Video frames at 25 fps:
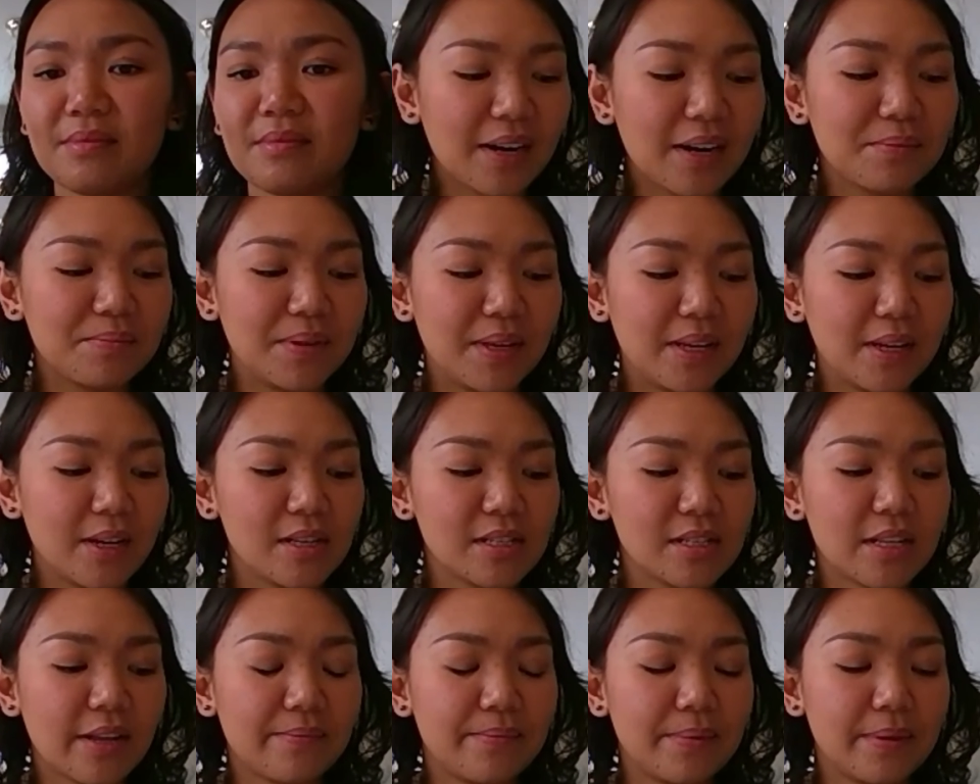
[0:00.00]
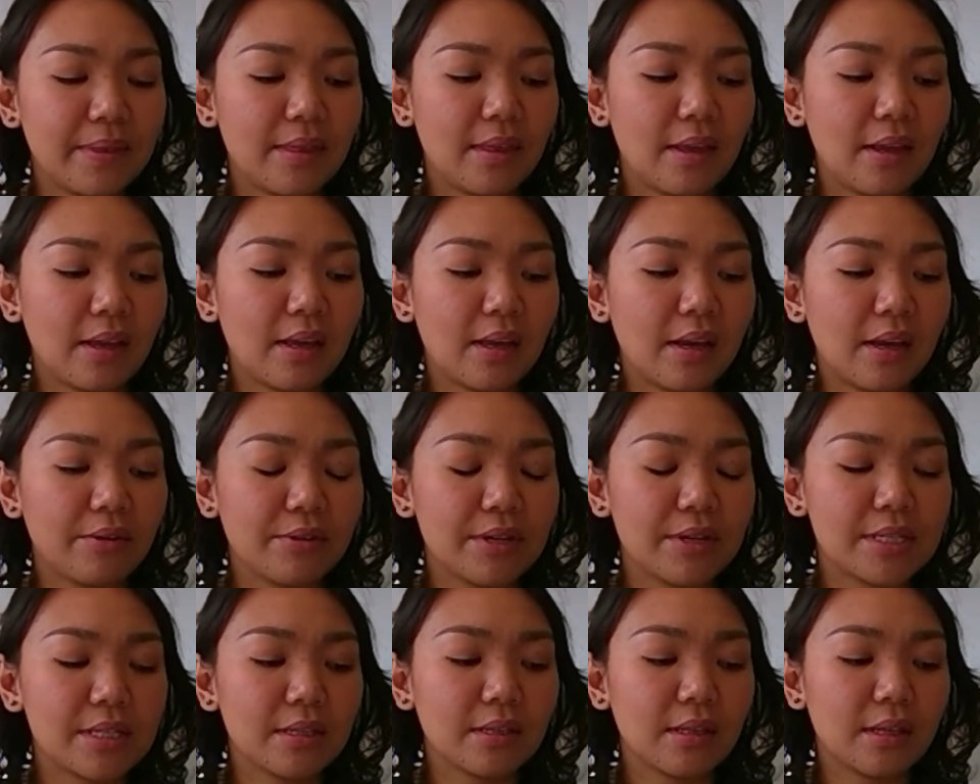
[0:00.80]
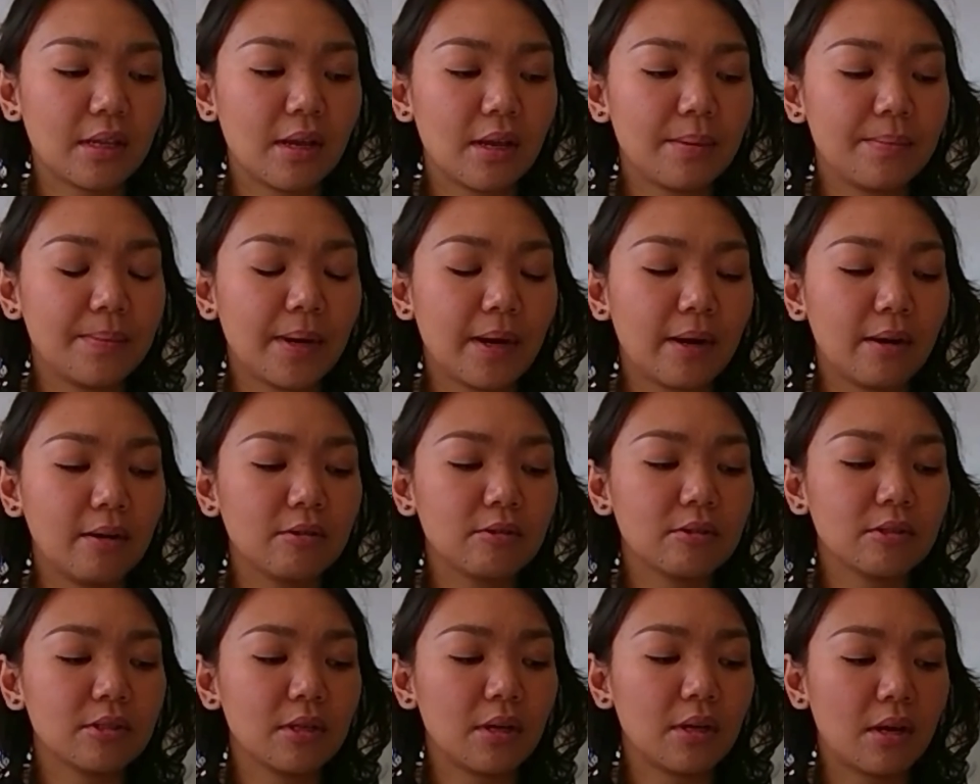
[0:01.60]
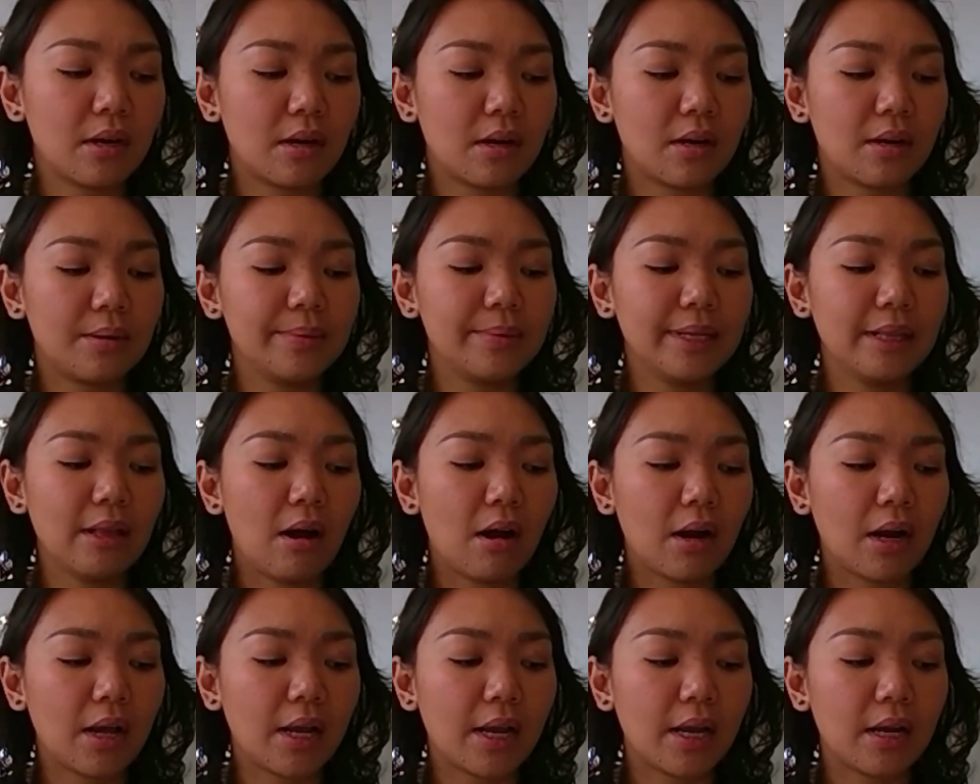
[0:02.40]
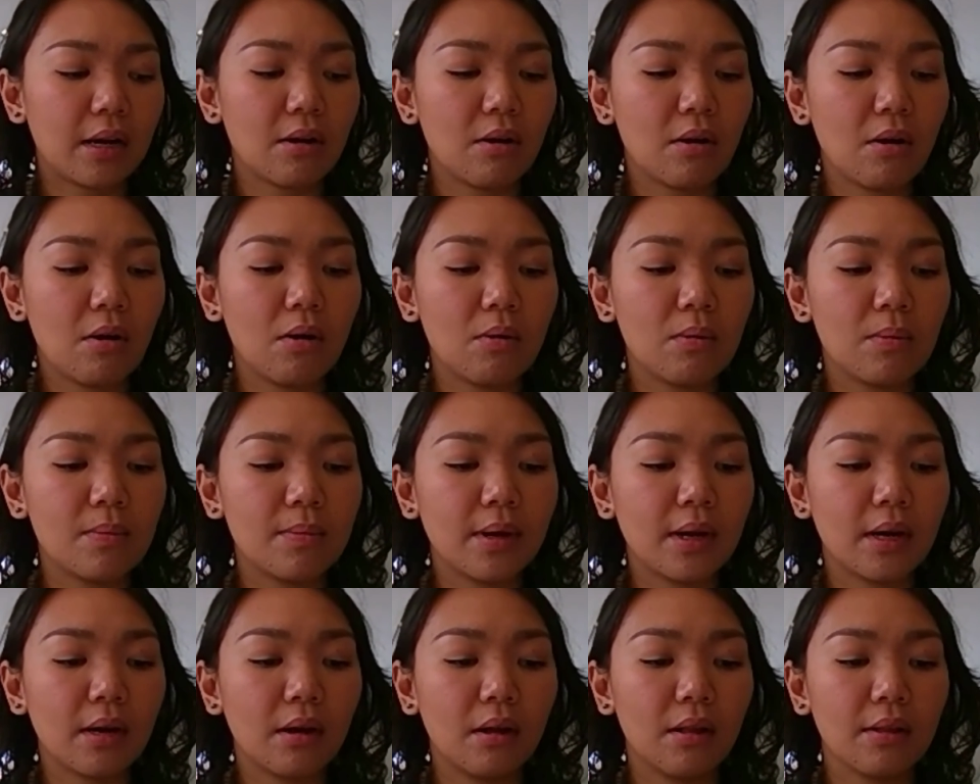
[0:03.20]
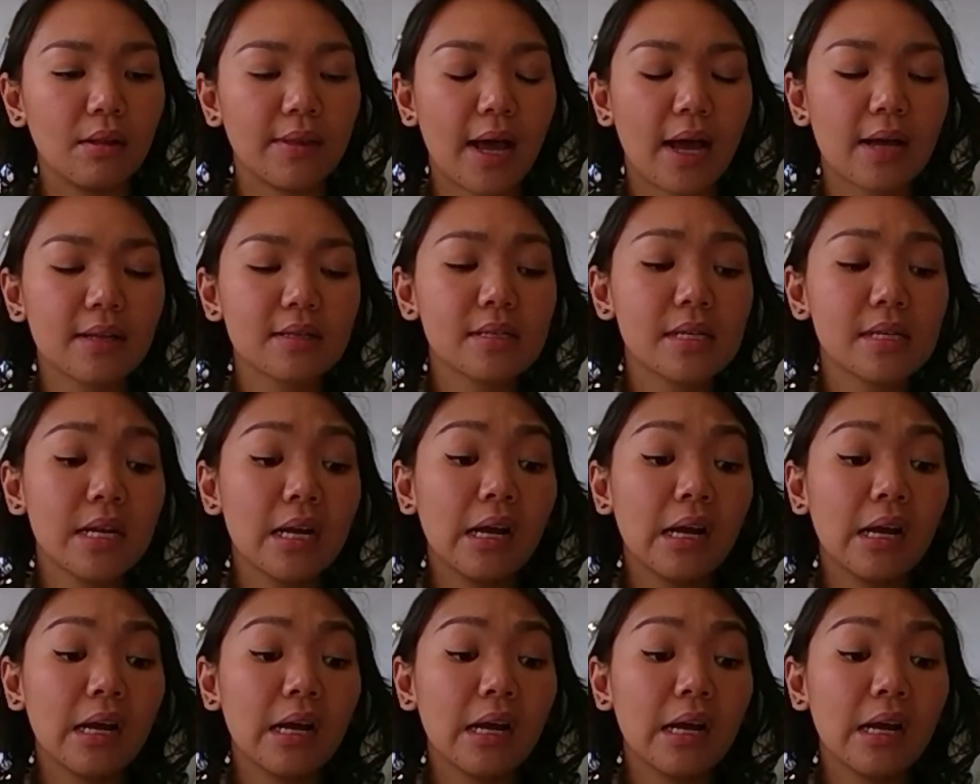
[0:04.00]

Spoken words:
because I've been thinking recently about belonging and home and all that.